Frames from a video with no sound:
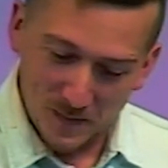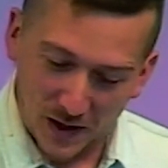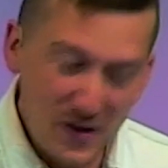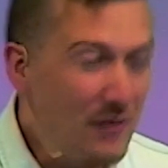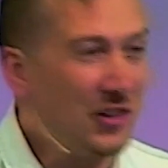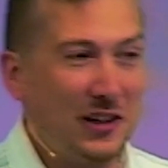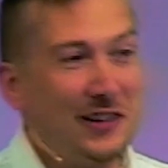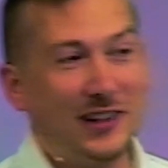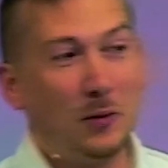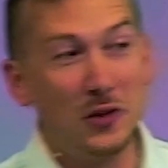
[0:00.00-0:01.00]
I've never seen
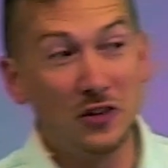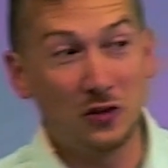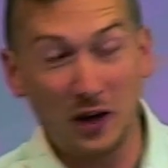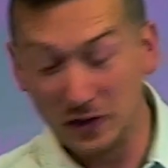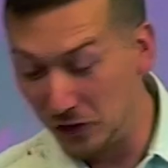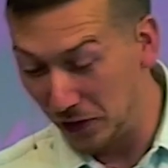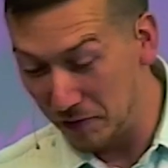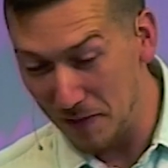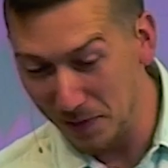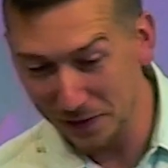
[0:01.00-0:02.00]
someone that's tried to drink
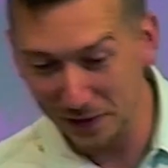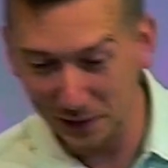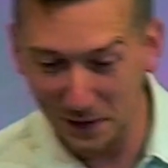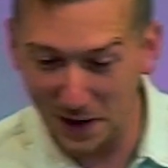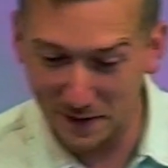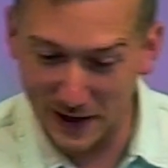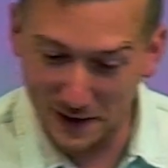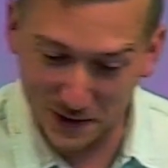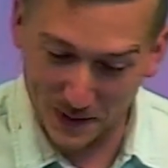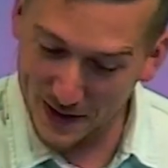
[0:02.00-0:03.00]
Red Bull for two and a half
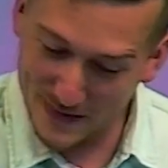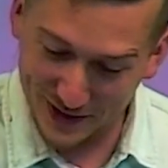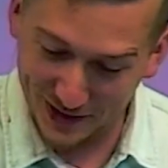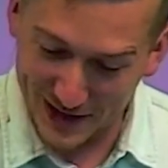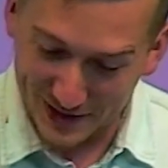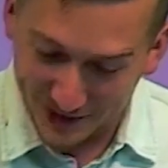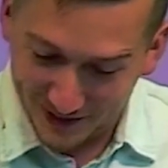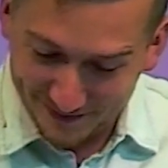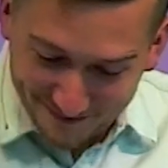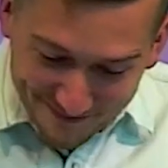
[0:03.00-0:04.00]
hours, but I imagine that's
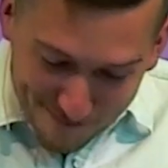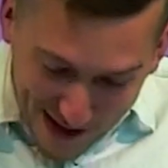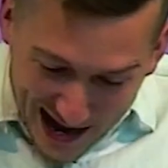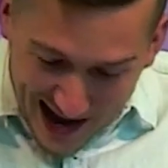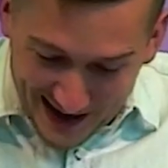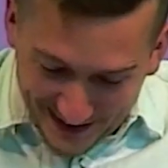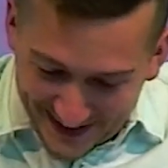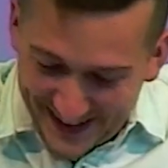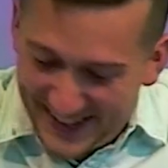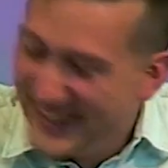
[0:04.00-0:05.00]
bad.
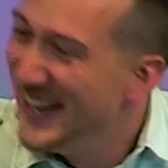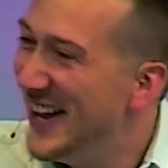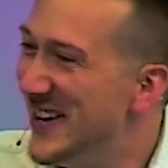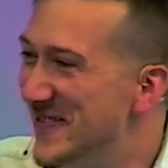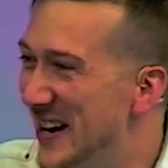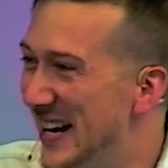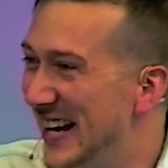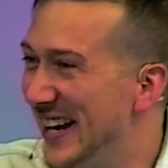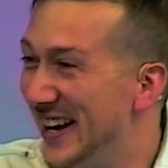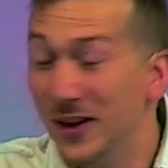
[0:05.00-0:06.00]
Um,
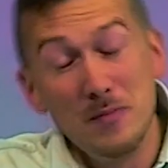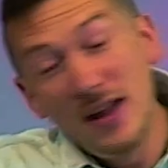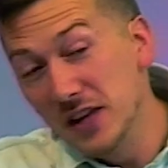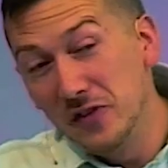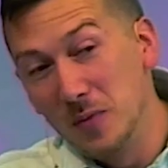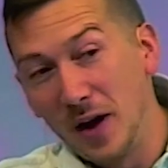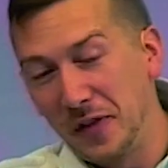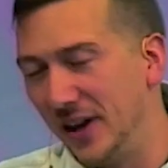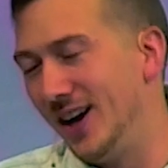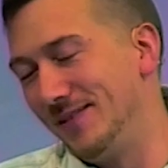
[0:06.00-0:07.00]
now, look, many of you might
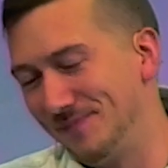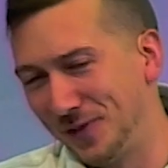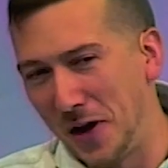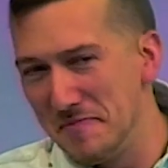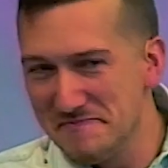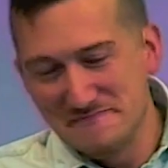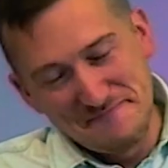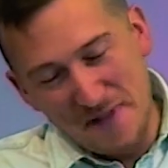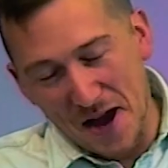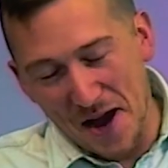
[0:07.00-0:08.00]
think, ah, oh, fine,
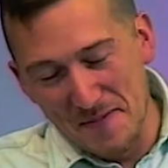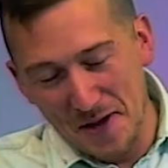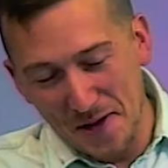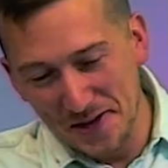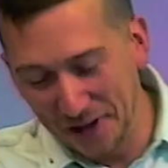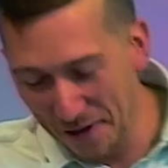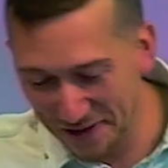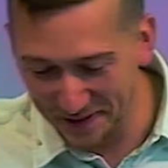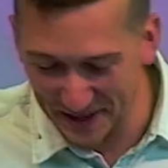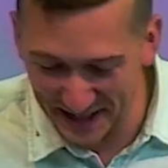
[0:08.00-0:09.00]
I'm not on
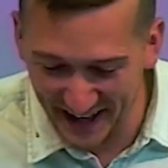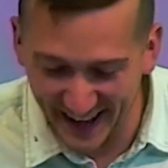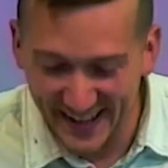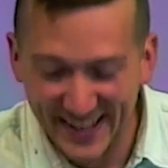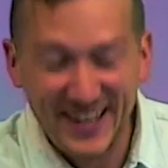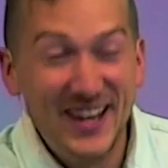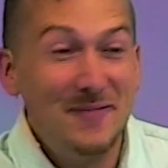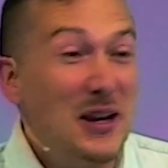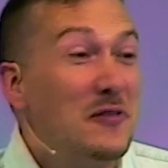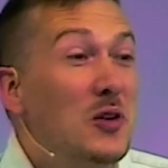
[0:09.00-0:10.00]
social media.
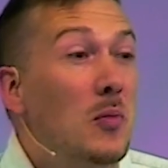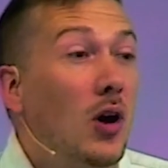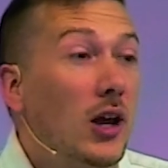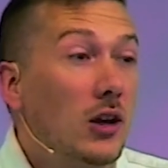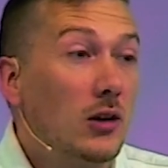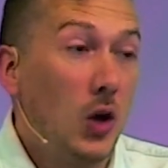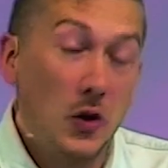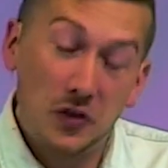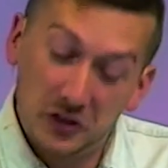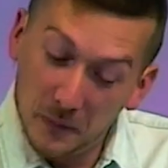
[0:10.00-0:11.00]
Many of you might go
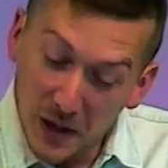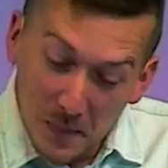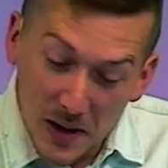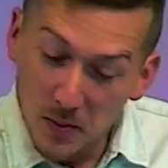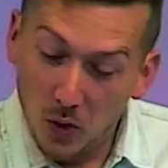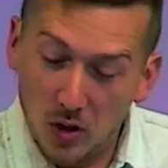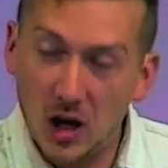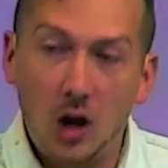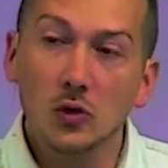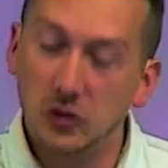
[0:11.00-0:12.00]
for something a bit more
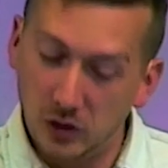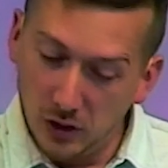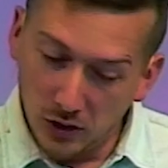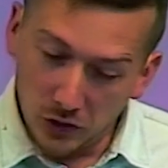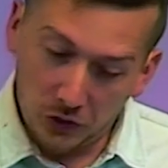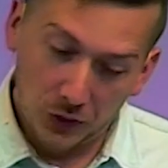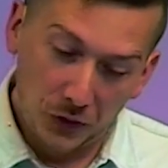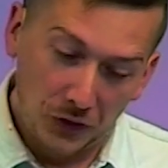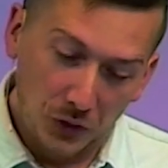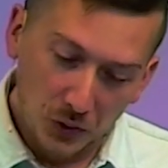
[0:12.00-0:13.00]
cultured and
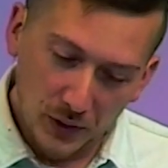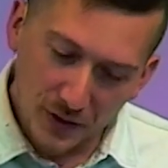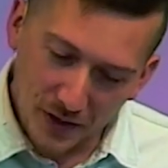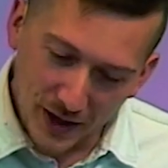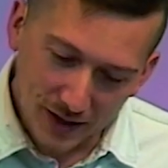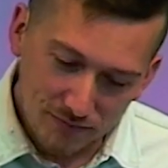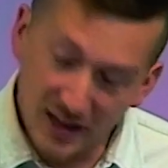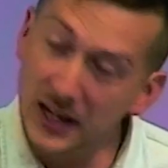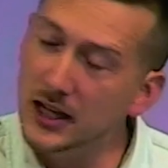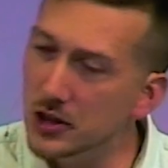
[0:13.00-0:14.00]
truthful with uh,
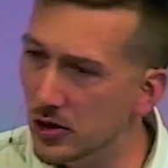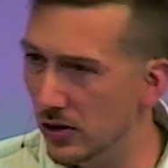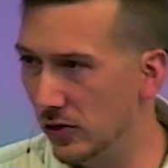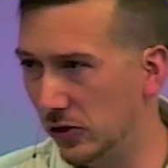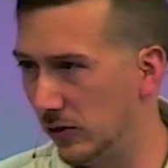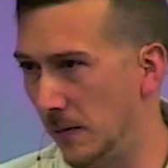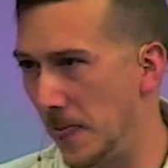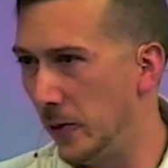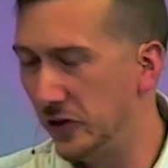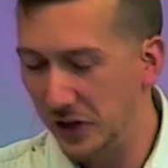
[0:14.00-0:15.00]
daily news
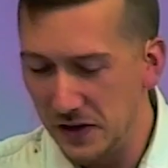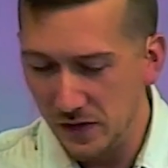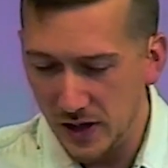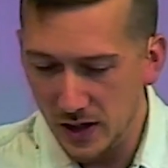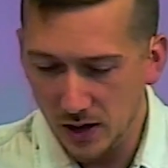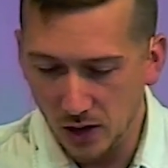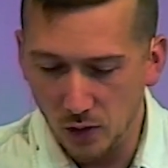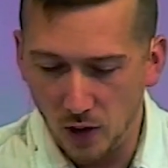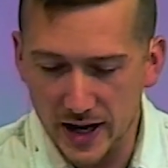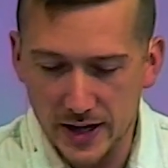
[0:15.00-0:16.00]
on TV and
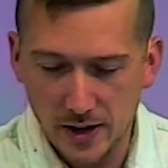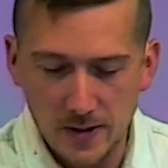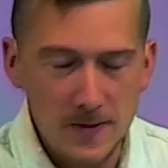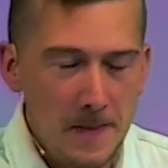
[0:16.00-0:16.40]
radio.